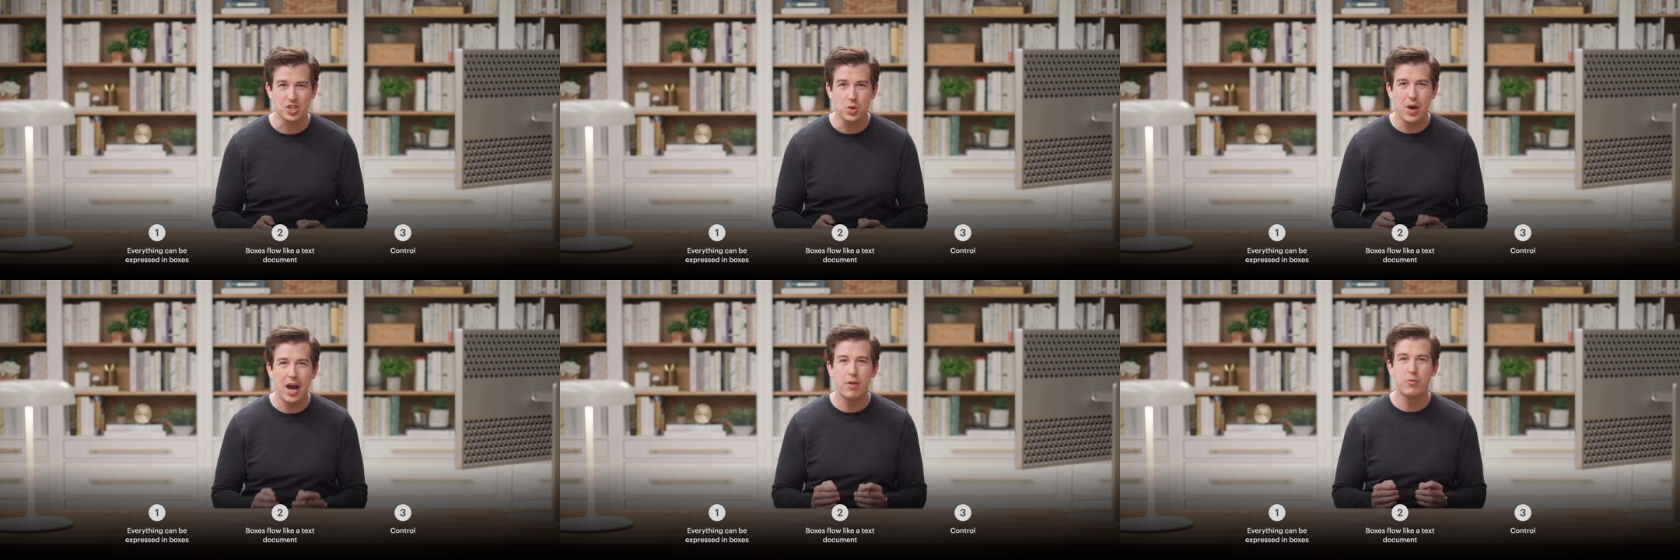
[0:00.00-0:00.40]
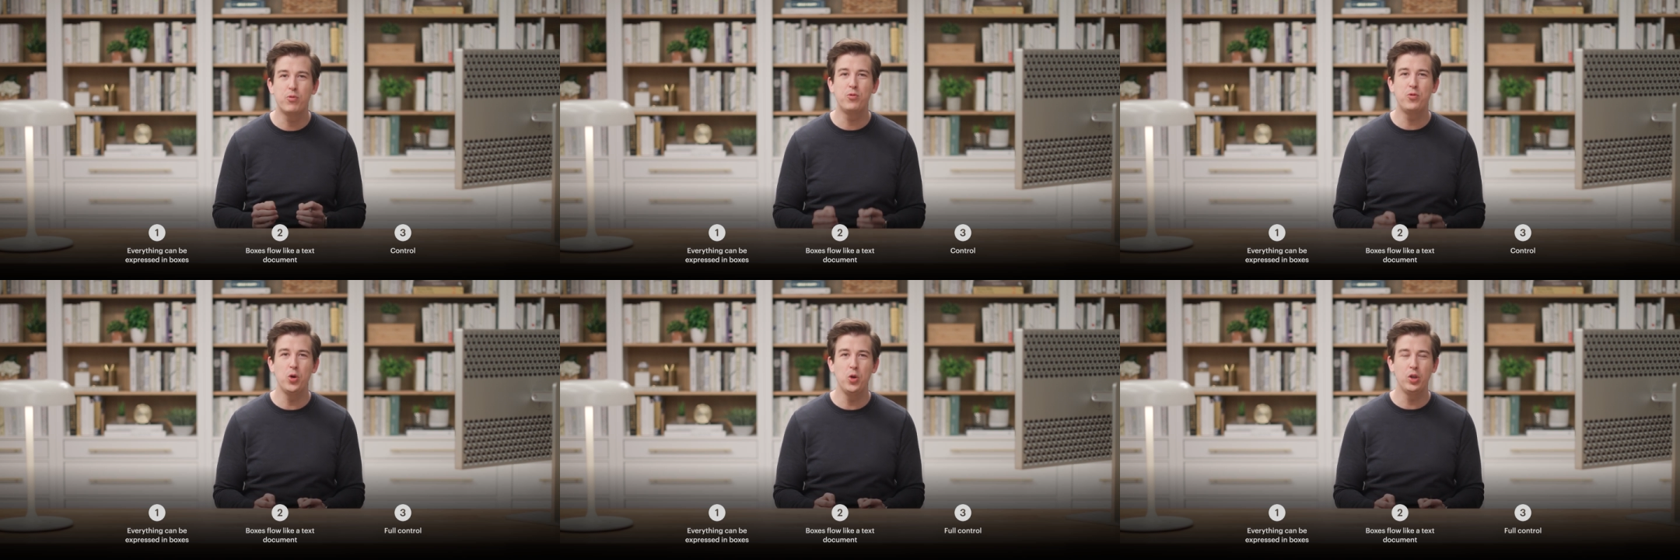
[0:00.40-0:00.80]
You have
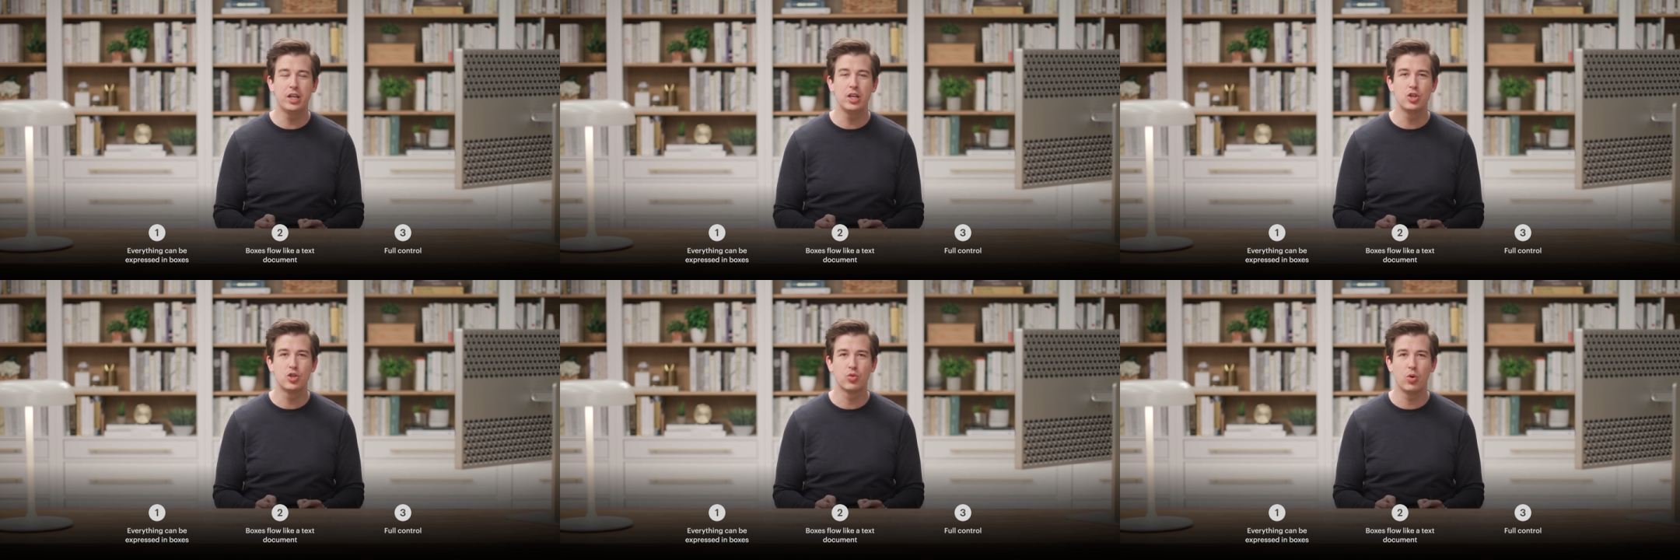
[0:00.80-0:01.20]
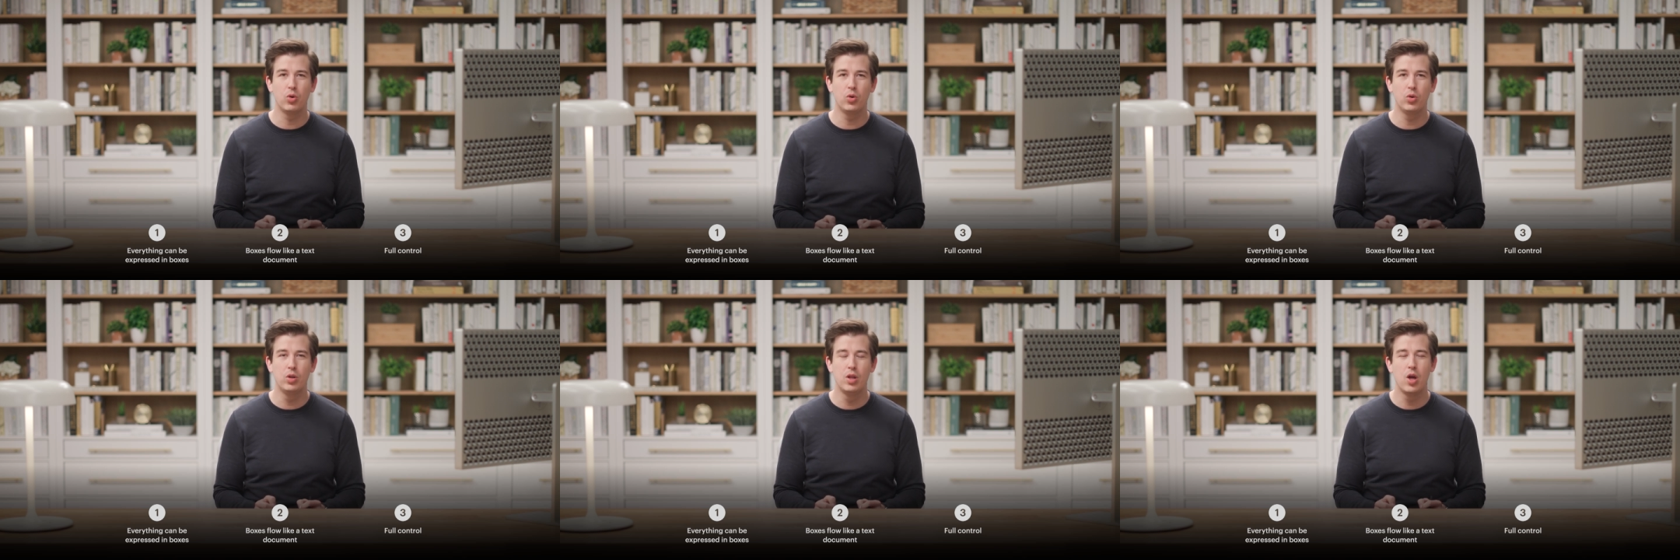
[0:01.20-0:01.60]
full
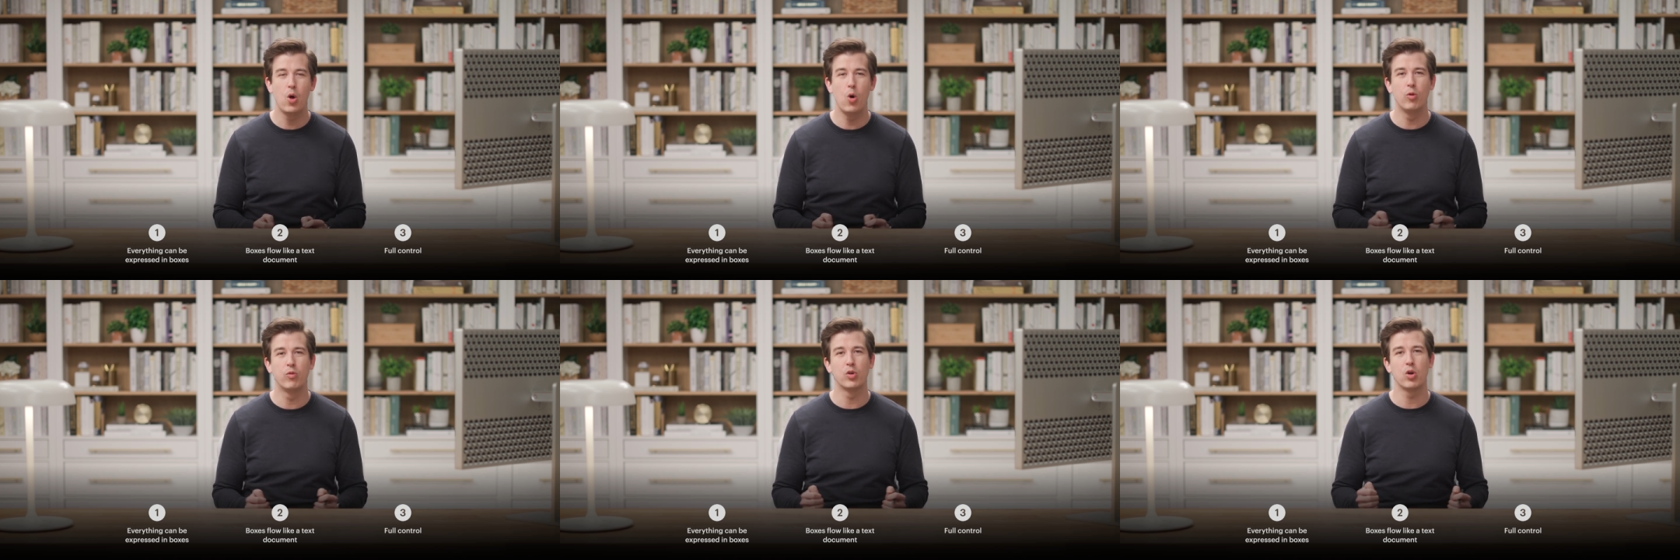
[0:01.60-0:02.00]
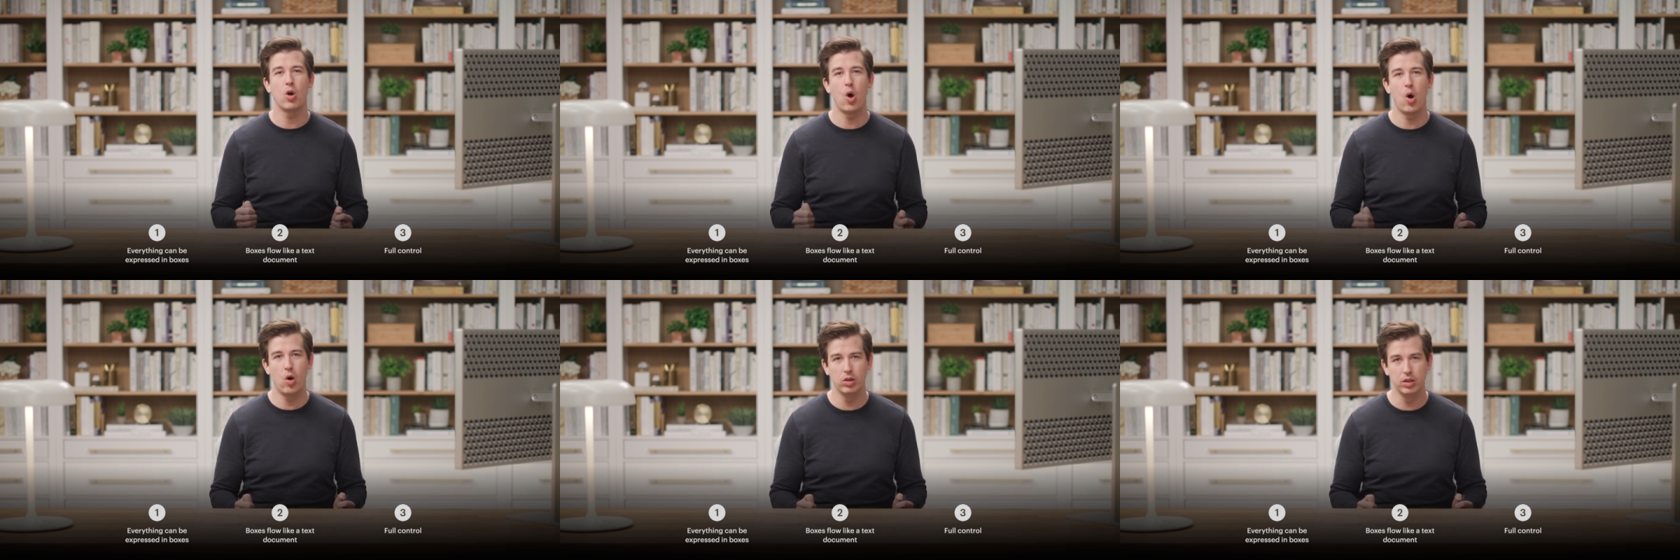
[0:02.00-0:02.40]
control over
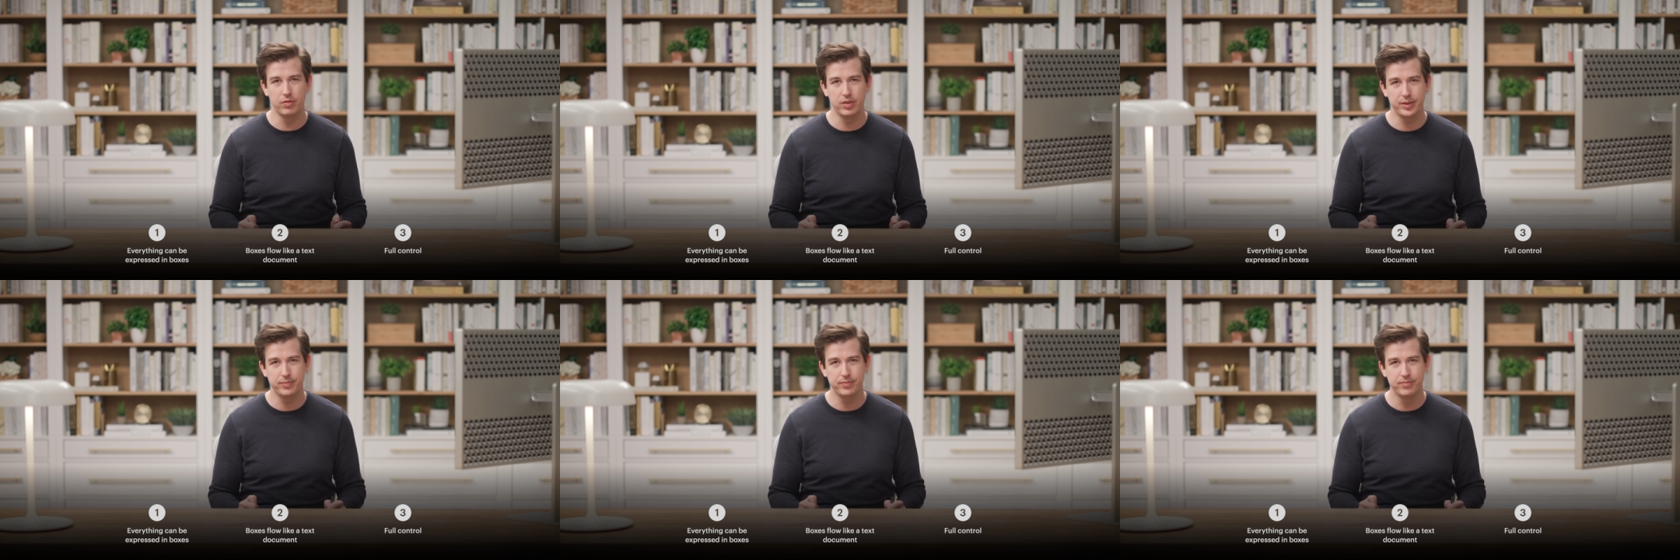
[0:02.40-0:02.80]
all of it.